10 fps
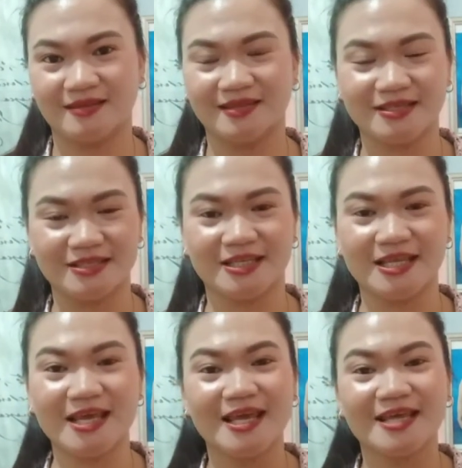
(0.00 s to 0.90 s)
That's it.
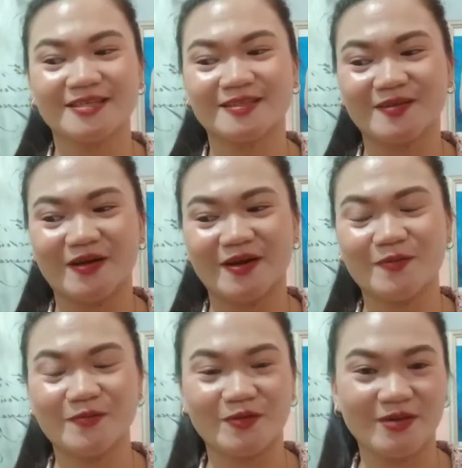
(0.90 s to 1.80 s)
So I
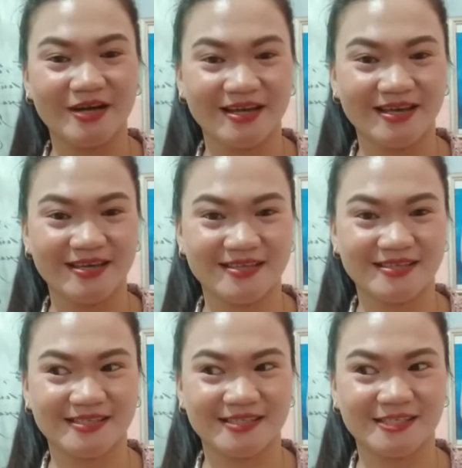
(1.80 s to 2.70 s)
hope you
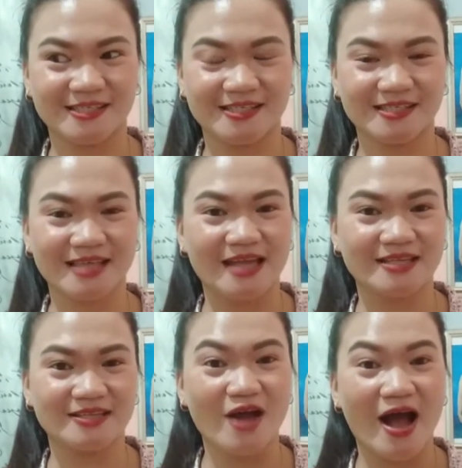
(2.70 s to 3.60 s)
guys
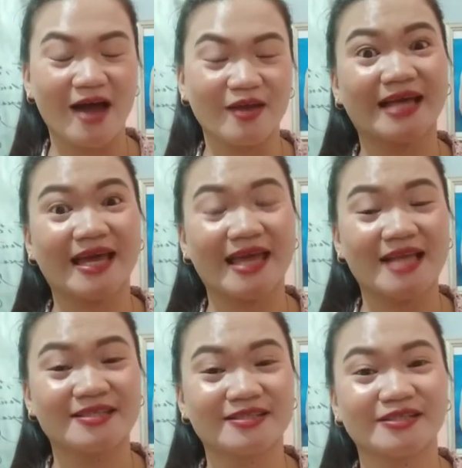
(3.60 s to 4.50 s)
and that I
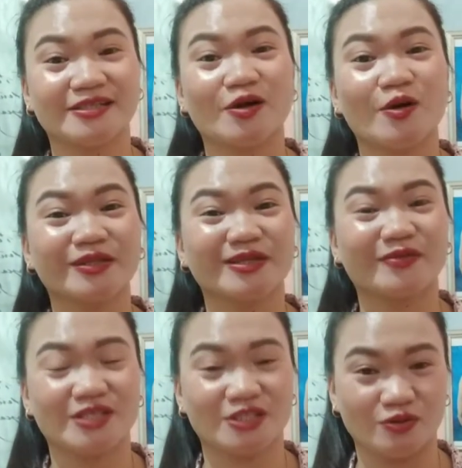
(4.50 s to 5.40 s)
answer all the
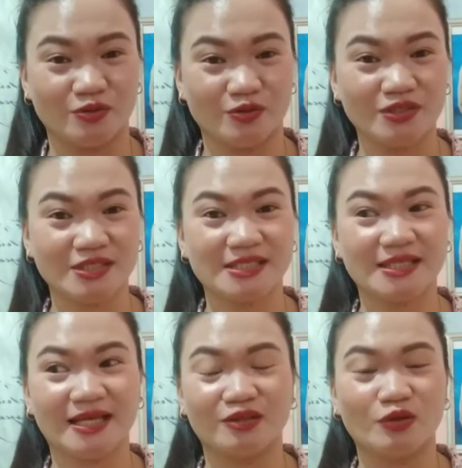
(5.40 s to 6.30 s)
questions
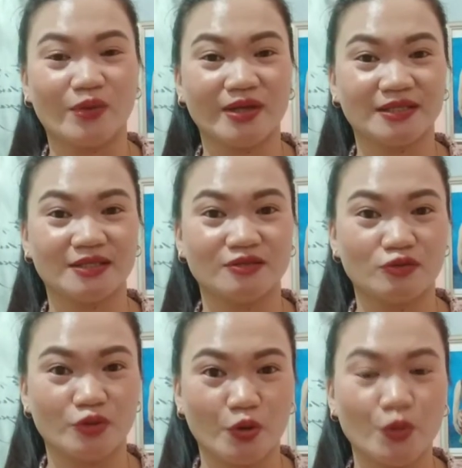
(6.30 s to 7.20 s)
that you wanted
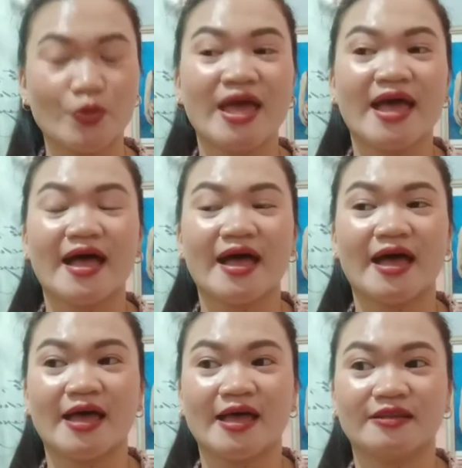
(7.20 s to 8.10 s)
to know.
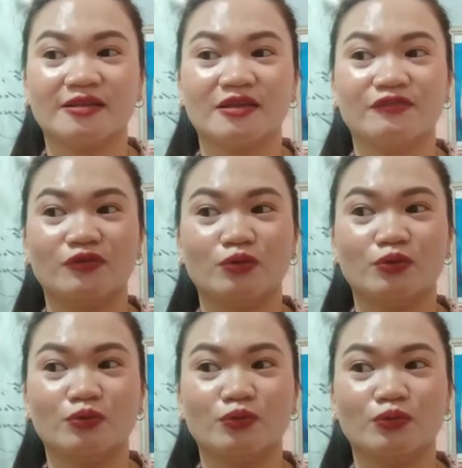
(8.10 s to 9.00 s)
And if
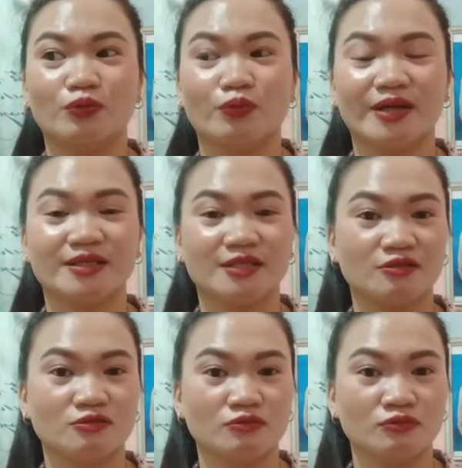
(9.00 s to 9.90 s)
you
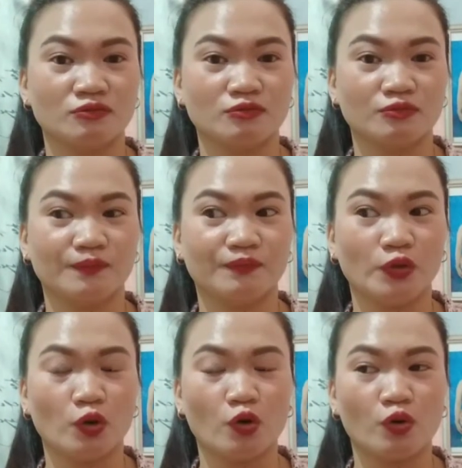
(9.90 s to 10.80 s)
wanted to
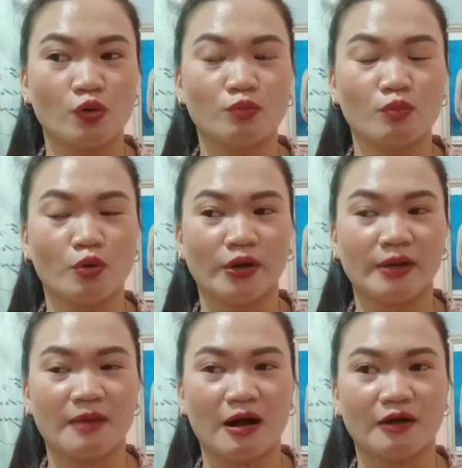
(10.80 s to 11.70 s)
know more
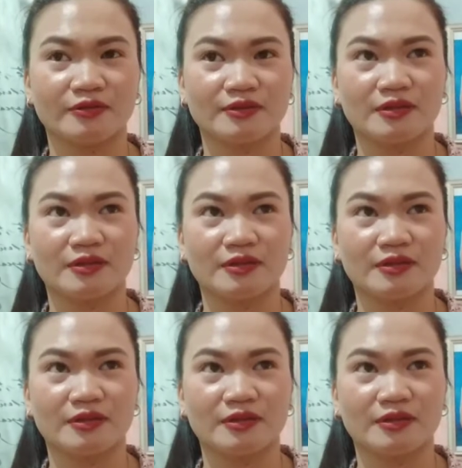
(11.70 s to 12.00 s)
about